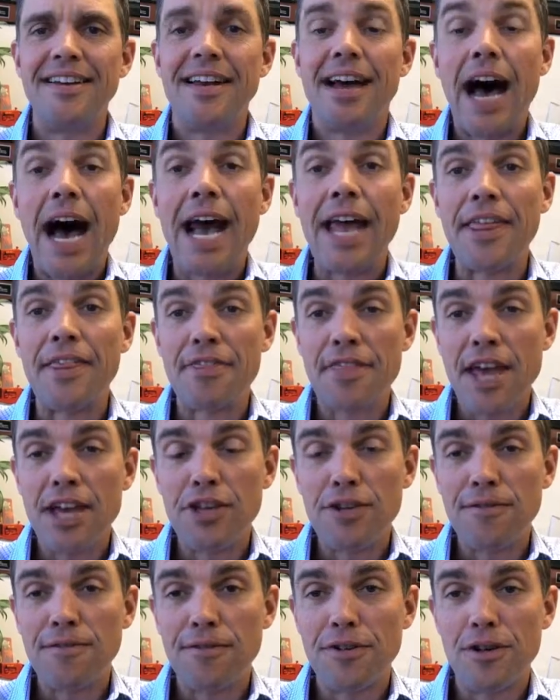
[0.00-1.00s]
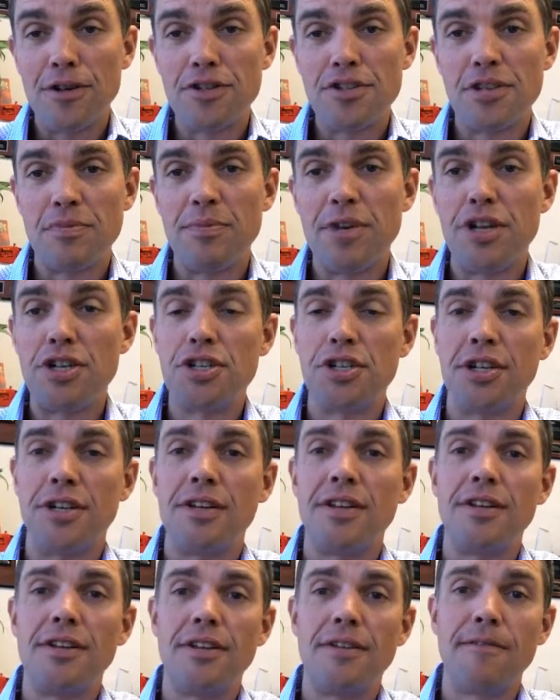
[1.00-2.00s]
Hi, and thank you for your
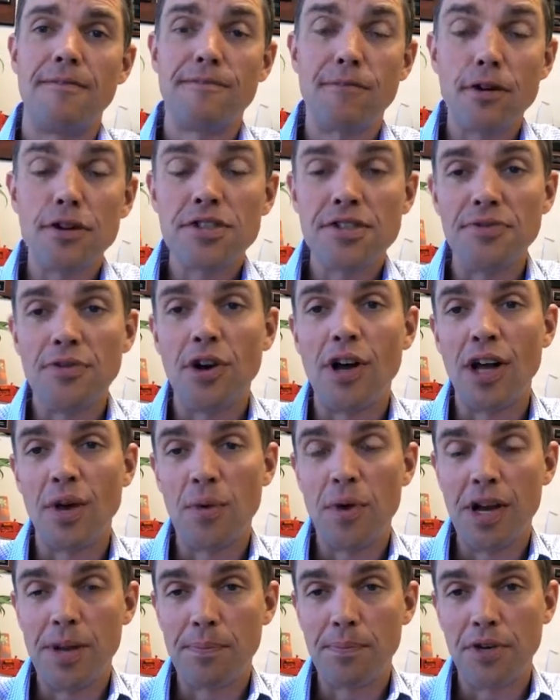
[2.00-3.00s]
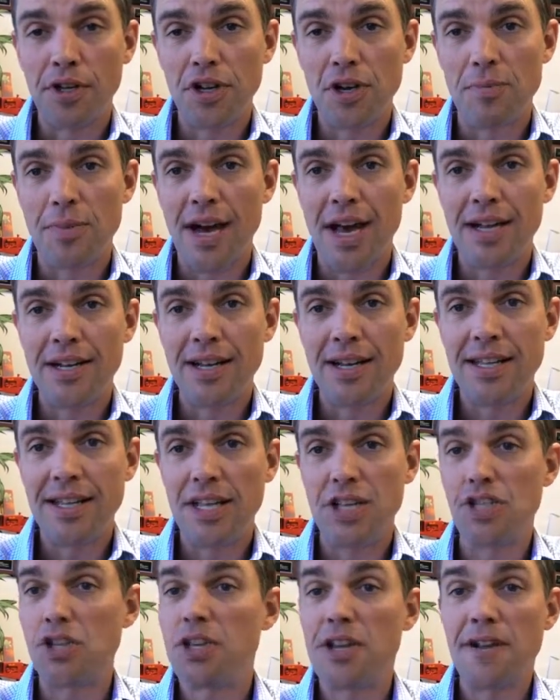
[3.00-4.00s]
submission. First of all, I want to put your mind at
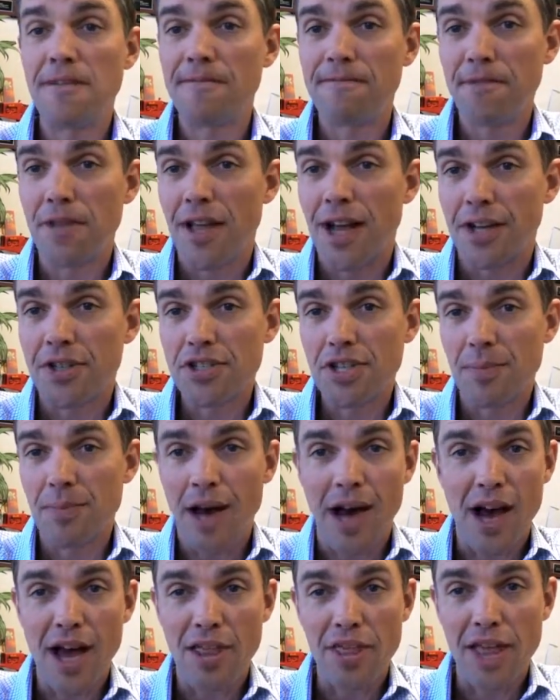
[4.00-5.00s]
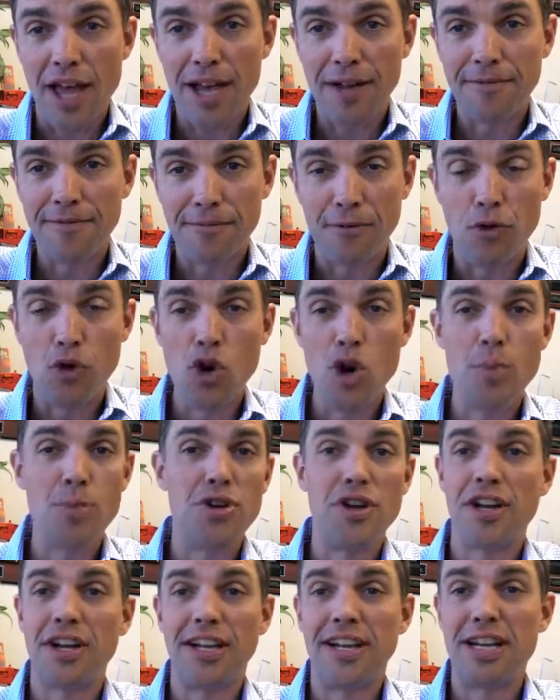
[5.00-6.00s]
ease. You didn't fill out some online form
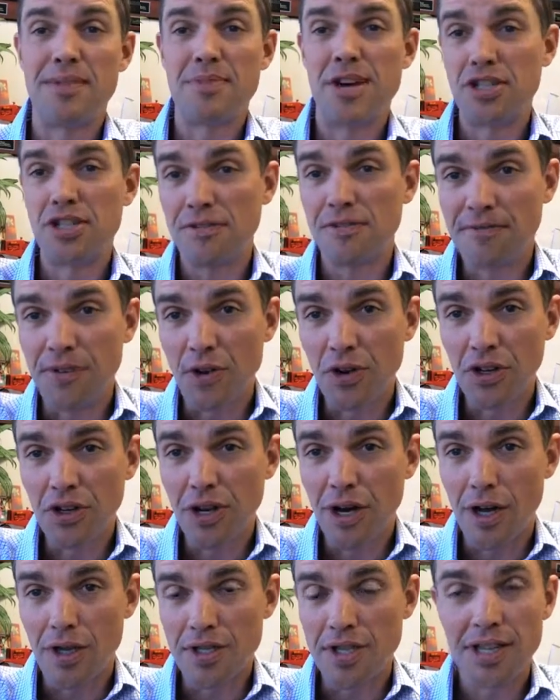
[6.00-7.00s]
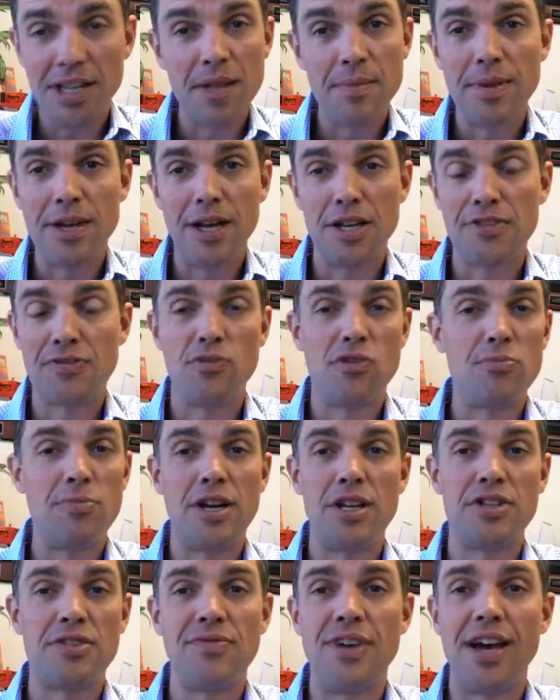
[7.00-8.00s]
where you're going to get a bunch of phone calls and emails from a
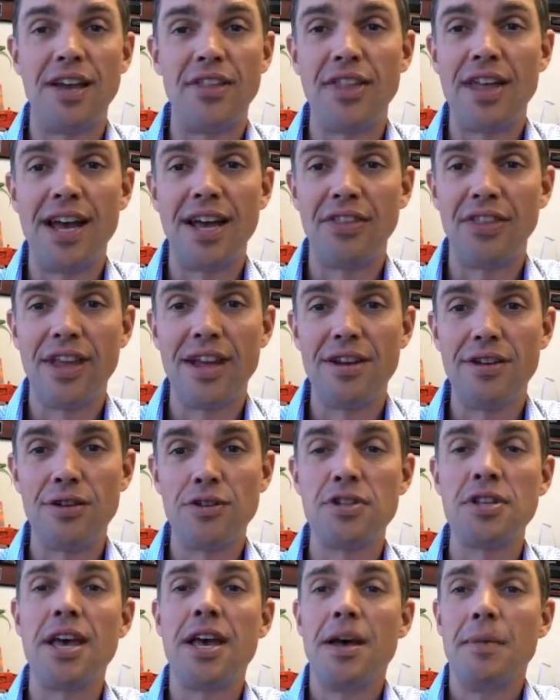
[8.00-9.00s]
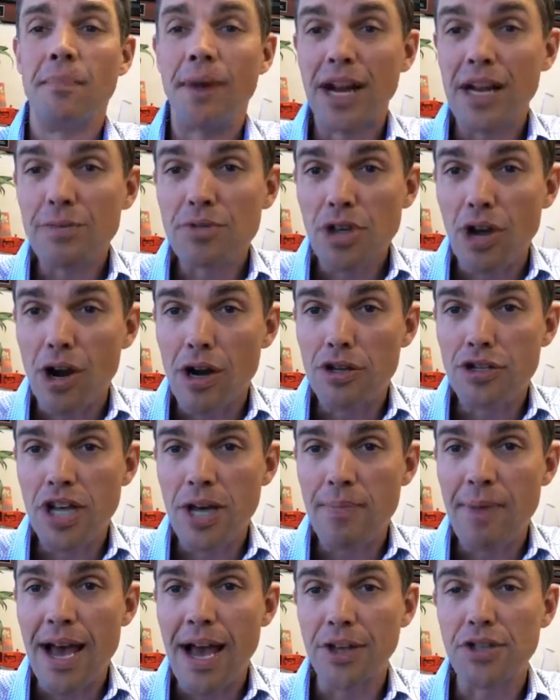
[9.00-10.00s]
bunch of online lenders. My name is
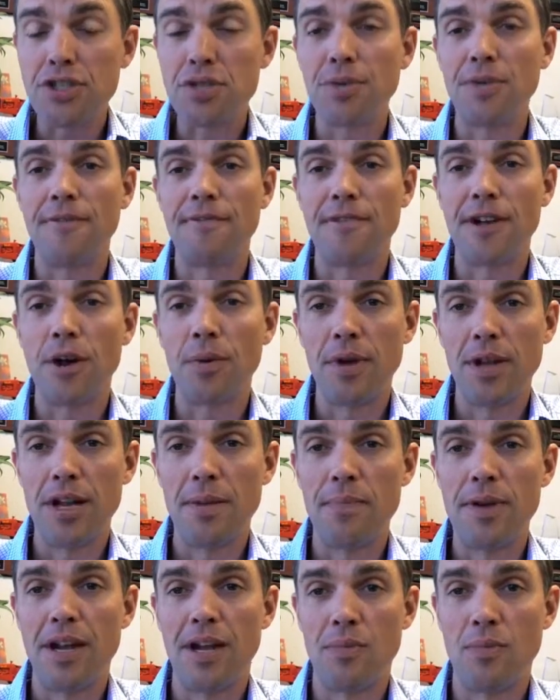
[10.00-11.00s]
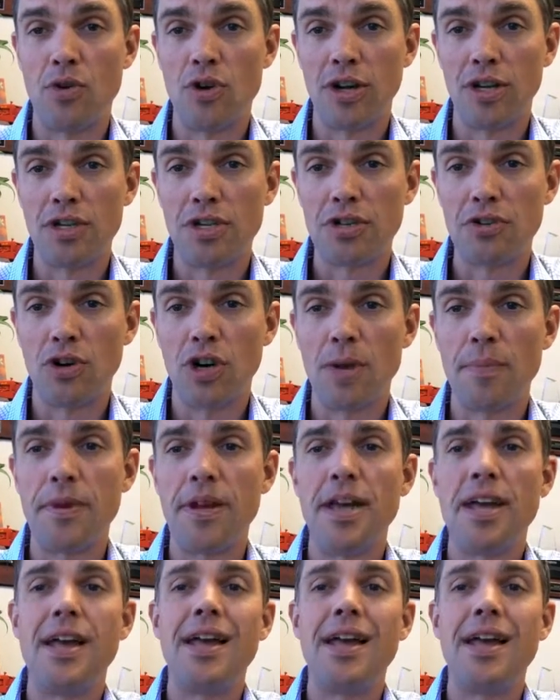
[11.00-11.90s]
RJ Baxter with Fairway Independent Mortgage Corp,